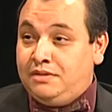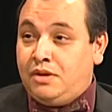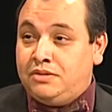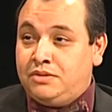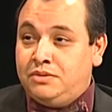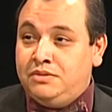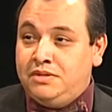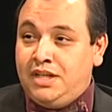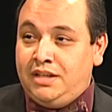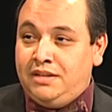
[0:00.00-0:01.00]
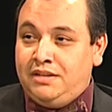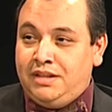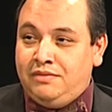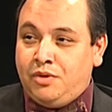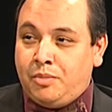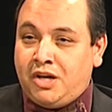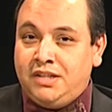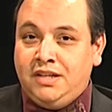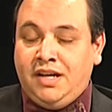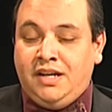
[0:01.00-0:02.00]
law school in, in
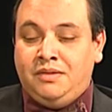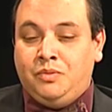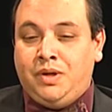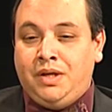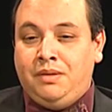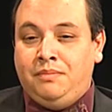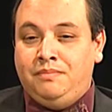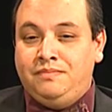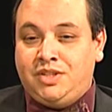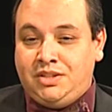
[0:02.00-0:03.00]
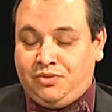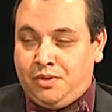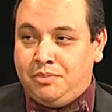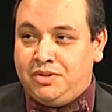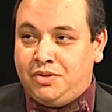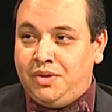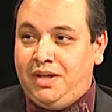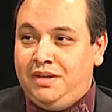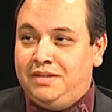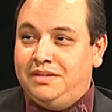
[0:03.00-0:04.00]
Vermont, and we she's from Missouri,
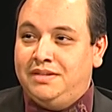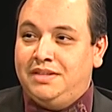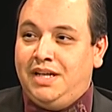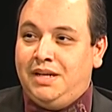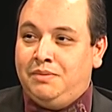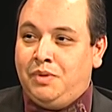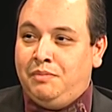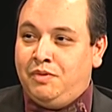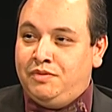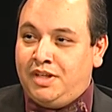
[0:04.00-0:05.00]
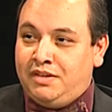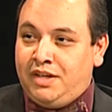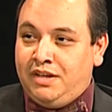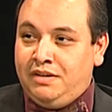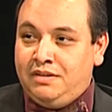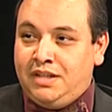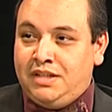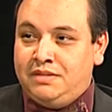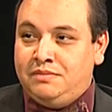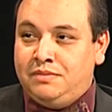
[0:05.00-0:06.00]
mm-hmm. and we moved down here.
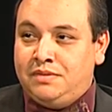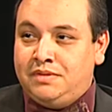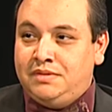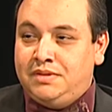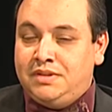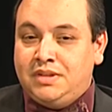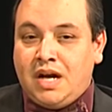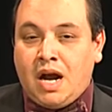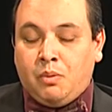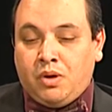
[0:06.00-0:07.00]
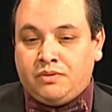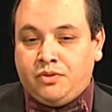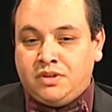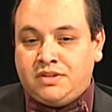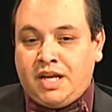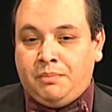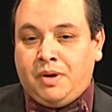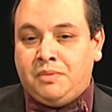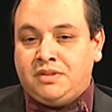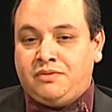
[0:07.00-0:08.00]
And I worked for the State
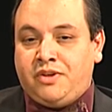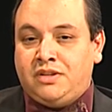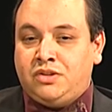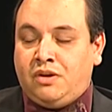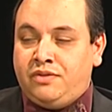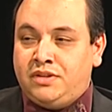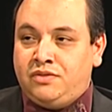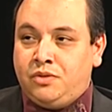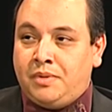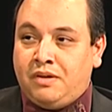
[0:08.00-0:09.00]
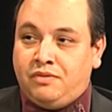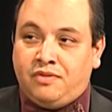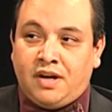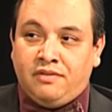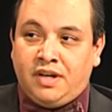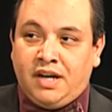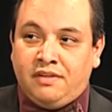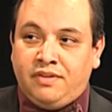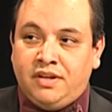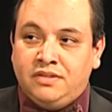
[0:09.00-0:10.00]
Public Defender's Office for about five and a
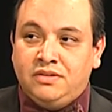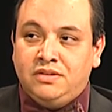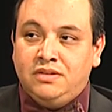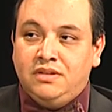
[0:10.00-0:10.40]
half years.